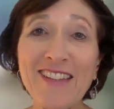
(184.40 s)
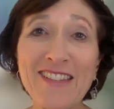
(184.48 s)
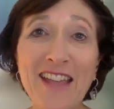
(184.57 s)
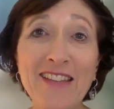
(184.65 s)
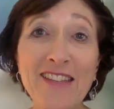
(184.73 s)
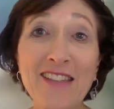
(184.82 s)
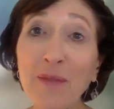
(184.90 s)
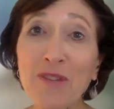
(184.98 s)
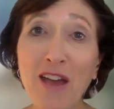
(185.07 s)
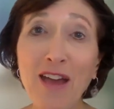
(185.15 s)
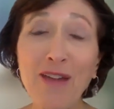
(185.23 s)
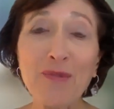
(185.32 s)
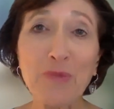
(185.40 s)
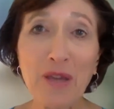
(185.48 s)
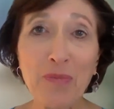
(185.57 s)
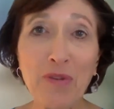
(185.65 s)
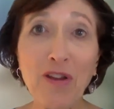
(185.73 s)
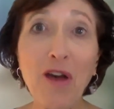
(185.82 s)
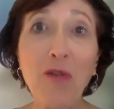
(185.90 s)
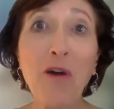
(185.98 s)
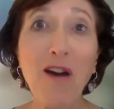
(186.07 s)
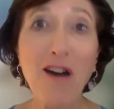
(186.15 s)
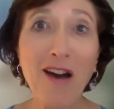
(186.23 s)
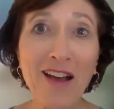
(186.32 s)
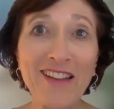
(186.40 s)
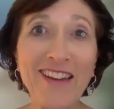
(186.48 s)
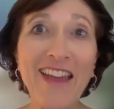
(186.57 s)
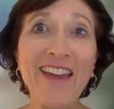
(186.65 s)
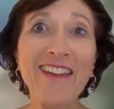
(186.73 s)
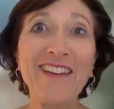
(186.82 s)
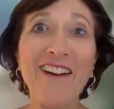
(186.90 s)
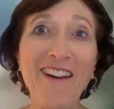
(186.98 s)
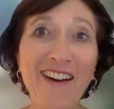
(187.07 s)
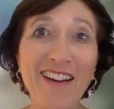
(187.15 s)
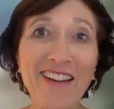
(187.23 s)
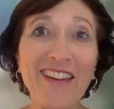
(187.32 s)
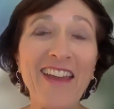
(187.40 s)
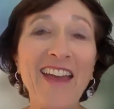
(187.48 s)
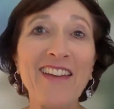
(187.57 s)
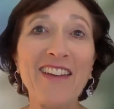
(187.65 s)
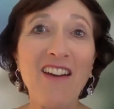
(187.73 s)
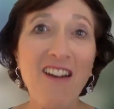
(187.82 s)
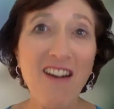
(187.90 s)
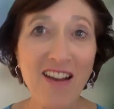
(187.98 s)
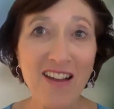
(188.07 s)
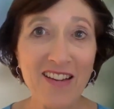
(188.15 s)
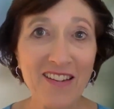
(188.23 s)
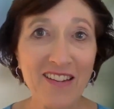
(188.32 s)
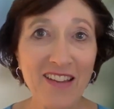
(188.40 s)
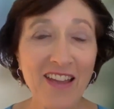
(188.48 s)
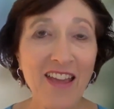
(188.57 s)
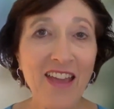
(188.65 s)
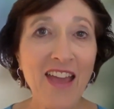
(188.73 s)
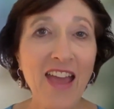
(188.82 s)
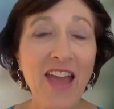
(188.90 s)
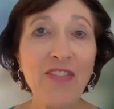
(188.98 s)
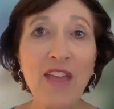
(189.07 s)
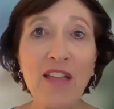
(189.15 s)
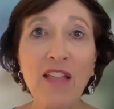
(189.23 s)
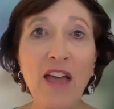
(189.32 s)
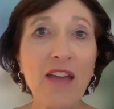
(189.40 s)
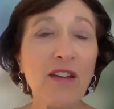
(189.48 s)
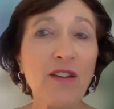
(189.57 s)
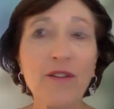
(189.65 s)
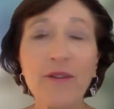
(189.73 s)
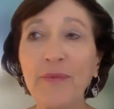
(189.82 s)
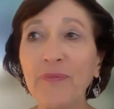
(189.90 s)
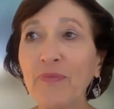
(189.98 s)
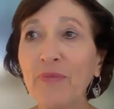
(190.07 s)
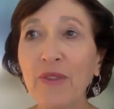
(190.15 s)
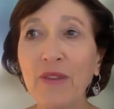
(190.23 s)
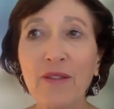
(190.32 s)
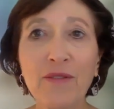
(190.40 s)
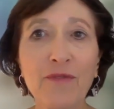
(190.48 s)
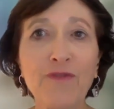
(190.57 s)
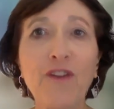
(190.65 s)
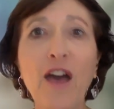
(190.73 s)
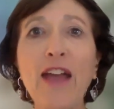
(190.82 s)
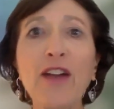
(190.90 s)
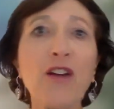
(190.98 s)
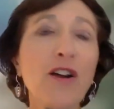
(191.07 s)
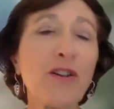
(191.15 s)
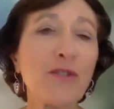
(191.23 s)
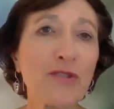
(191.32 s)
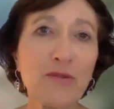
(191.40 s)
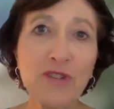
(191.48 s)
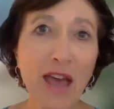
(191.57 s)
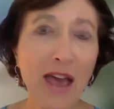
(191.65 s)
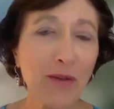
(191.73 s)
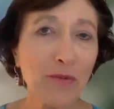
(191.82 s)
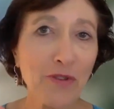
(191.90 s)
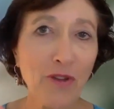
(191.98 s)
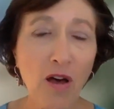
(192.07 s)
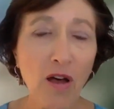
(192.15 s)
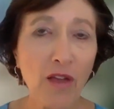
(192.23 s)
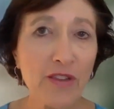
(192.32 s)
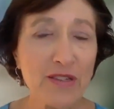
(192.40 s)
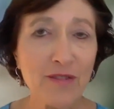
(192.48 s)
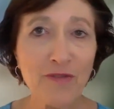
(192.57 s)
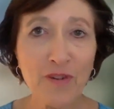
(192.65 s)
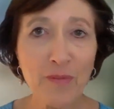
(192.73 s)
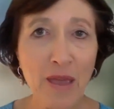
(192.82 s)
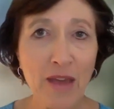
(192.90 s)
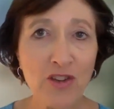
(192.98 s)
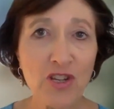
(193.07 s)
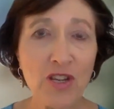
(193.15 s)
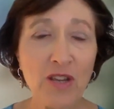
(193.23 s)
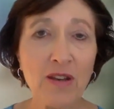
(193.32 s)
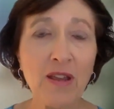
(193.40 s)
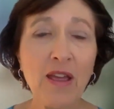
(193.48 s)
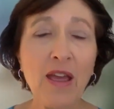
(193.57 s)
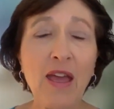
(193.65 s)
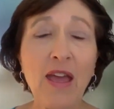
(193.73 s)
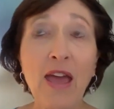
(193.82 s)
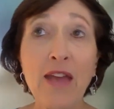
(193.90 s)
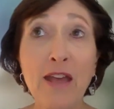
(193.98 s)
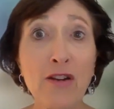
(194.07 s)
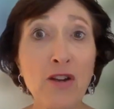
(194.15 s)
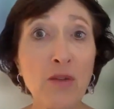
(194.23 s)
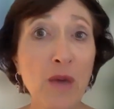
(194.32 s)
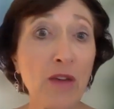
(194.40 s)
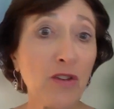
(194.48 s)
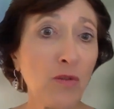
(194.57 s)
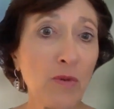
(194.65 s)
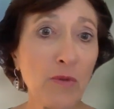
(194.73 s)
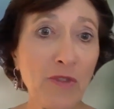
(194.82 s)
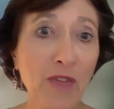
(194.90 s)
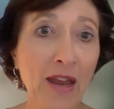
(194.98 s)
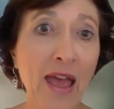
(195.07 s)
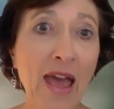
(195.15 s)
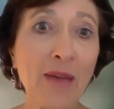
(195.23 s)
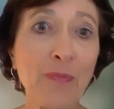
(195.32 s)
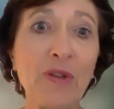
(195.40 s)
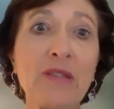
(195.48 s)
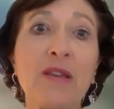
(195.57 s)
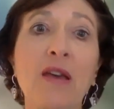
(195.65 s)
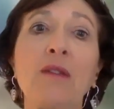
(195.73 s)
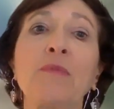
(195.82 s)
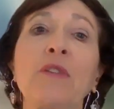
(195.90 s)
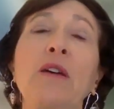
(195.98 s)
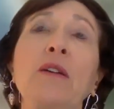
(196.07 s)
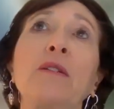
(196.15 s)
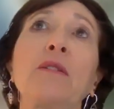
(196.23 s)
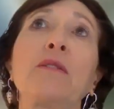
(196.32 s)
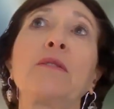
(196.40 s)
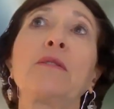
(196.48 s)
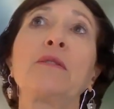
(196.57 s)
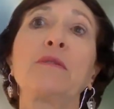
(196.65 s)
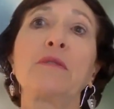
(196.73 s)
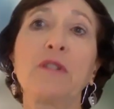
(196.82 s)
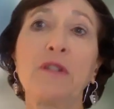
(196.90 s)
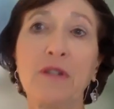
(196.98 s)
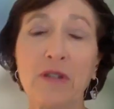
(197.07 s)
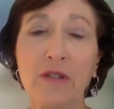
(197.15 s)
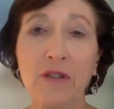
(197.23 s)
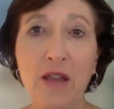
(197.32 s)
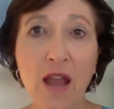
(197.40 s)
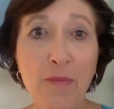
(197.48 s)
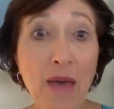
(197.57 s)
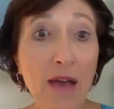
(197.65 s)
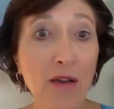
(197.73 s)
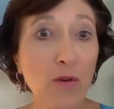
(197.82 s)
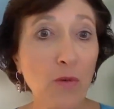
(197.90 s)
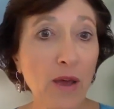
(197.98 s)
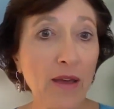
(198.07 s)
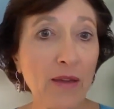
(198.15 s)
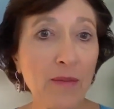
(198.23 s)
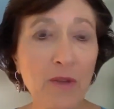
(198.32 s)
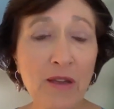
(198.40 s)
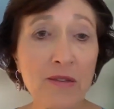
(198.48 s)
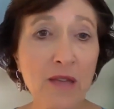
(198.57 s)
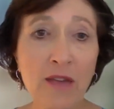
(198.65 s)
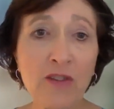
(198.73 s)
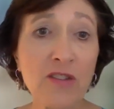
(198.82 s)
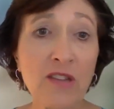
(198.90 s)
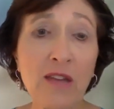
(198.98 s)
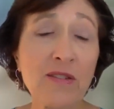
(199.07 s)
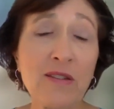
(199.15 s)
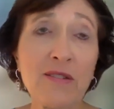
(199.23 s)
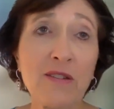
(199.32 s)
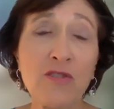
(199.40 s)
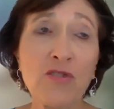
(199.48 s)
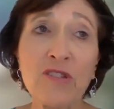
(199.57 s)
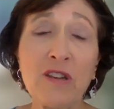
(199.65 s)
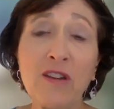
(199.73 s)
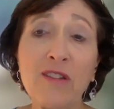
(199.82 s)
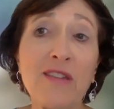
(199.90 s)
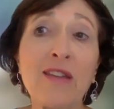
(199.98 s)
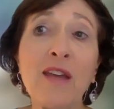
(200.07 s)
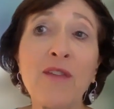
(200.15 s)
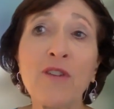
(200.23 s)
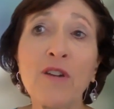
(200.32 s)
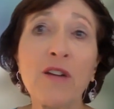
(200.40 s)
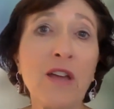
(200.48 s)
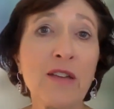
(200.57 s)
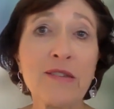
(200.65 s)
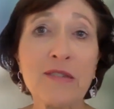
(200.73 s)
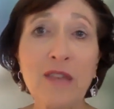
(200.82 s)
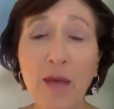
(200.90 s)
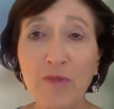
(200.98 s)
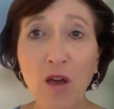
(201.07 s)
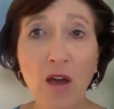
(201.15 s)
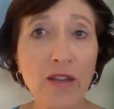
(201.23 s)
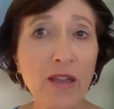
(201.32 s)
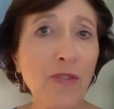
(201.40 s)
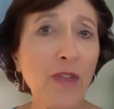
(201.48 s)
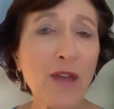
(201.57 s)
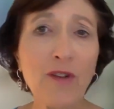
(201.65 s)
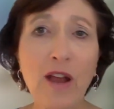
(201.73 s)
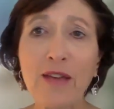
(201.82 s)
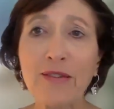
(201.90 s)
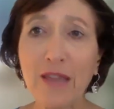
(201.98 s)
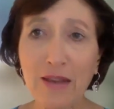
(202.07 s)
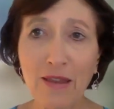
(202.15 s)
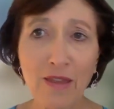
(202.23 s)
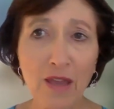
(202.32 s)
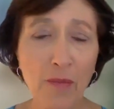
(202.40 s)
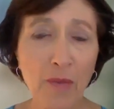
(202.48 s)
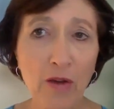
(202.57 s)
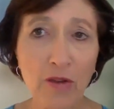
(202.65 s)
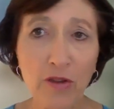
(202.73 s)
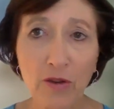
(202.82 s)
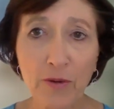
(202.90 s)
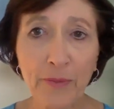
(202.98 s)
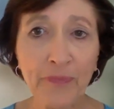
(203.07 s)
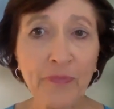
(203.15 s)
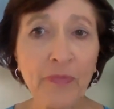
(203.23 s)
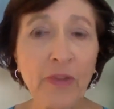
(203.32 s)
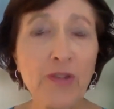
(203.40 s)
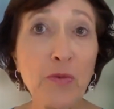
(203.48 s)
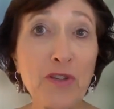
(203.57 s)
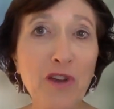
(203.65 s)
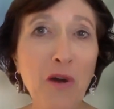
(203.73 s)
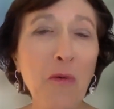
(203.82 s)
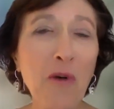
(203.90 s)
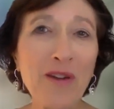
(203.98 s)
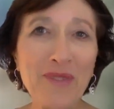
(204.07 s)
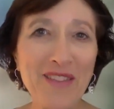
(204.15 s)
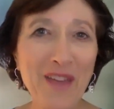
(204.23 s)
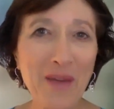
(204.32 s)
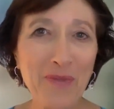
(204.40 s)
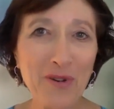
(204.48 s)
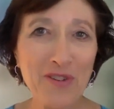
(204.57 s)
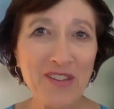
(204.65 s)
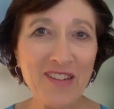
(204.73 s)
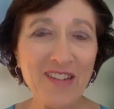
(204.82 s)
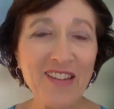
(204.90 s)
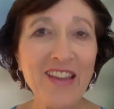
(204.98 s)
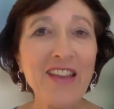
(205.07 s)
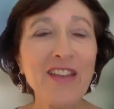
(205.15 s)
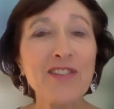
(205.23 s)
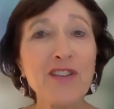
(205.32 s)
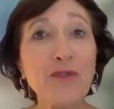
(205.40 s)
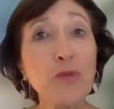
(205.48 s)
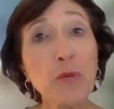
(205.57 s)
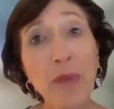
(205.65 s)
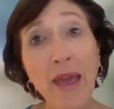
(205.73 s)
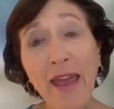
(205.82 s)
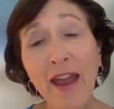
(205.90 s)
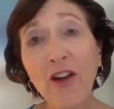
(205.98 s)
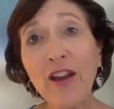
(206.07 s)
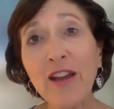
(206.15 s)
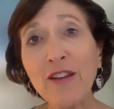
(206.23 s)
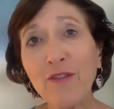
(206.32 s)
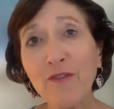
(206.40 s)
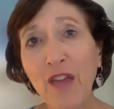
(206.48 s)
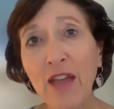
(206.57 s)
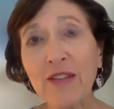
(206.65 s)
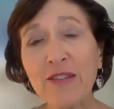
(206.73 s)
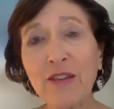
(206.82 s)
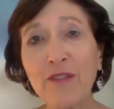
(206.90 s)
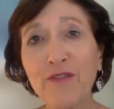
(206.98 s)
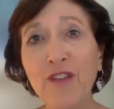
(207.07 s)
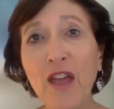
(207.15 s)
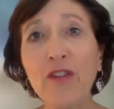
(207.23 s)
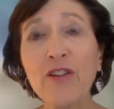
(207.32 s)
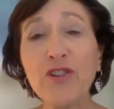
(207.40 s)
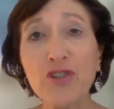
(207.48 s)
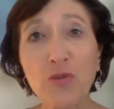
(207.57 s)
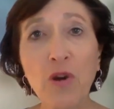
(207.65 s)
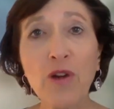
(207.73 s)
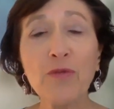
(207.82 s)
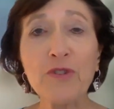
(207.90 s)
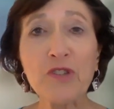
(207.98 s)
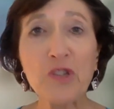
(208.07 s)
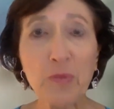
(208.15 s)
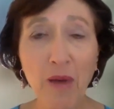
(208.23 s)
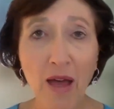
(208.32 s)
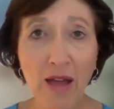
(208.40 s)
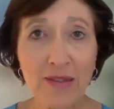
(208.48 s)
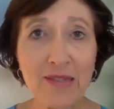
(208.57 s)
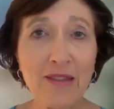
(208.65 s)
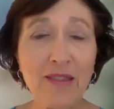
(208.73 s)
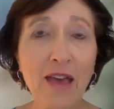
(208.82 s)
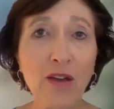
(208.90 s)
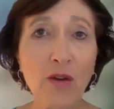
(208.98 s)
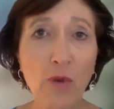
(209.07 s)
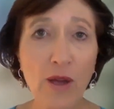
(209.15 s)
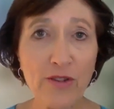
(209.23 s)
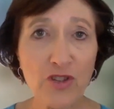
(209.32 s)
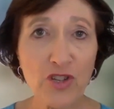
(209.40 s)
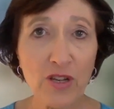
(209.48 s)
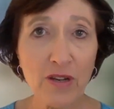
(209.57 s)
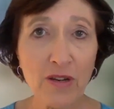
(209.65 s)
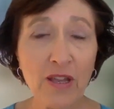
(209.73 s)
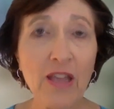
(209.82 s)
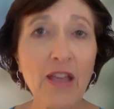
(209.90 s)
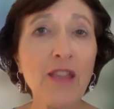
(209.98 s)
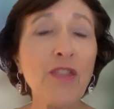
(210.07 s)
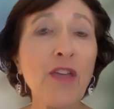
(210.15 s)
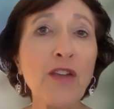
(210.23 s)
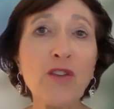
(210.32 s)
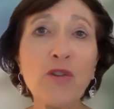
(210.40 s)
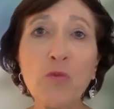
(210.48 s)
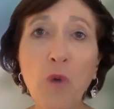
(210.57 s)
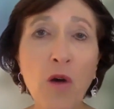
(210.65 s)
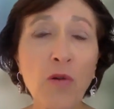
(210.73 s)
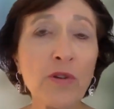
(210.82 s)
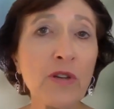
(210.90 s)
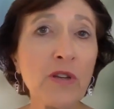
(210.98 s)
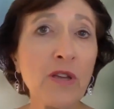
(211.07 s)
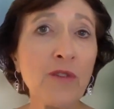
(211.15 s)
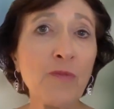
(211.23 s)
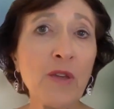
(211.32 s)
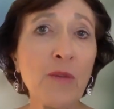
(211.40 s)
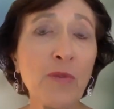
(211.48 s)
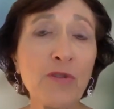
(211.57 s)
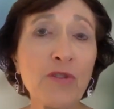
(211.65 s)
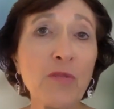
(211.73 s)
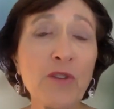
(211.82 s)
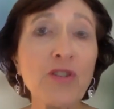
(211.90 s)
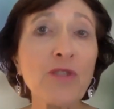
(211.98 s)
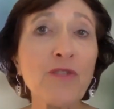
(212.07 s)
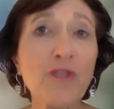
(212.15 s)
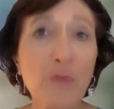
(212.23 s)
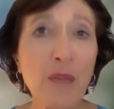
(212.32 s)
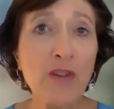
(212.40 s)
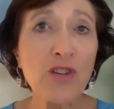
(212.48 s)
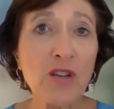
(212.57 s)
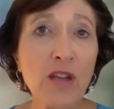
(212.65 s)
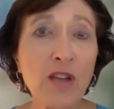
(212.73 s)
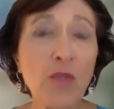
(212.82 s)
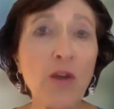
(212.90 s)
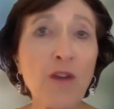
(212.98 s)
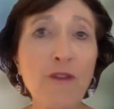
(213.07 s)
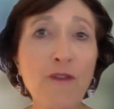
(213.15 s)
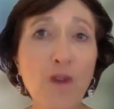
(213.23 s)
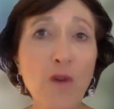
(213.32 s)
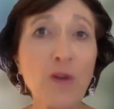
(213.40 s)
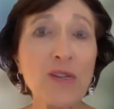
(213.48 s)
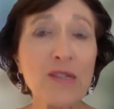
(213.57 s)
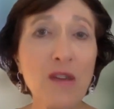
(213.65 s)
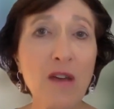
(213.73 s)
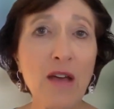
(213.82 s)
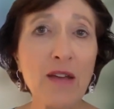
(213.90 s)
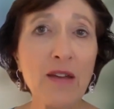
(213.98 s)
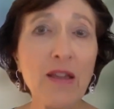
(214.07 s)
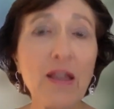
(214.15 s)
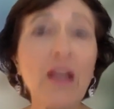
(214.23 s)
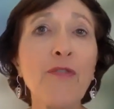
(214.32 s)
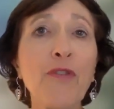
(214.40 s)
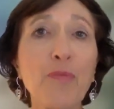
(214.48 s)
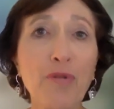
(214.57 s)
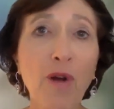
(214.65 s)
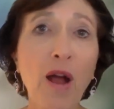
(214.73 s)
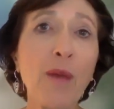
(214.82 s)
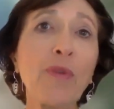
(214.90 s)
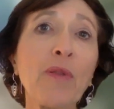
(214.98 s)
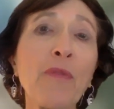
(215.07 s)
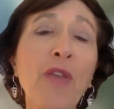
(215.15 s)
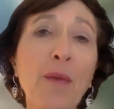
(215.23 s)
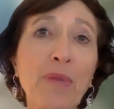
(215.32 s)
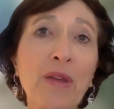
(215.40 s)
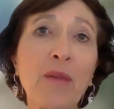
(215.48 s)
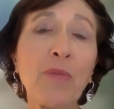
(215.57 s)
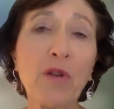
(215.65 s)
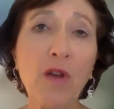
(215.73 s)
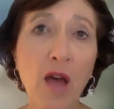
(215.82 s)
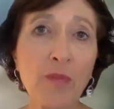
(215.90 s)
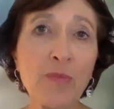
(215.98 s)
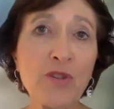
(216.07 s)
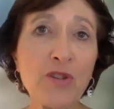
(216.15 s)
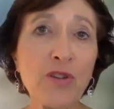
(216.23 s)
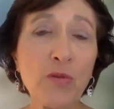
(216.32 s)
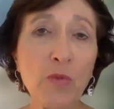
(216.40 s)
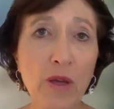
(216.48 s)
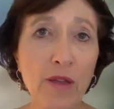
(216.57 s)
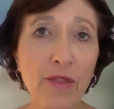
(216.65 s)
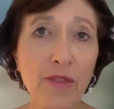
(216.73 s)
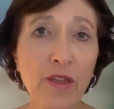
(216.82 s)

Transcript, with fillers: is that sometimes people go on and on and on and they like fire hose you down with all this information and I don't know about you, but when that happens, I'm like, oh God. And I back away because I just get disinterested because they never stop talking. They never ask anything about you. So we don't want to be that person. So if you prepare in advance a very short response to that question, then you won't give people too much information. And you want to focus on the problem that people come to you with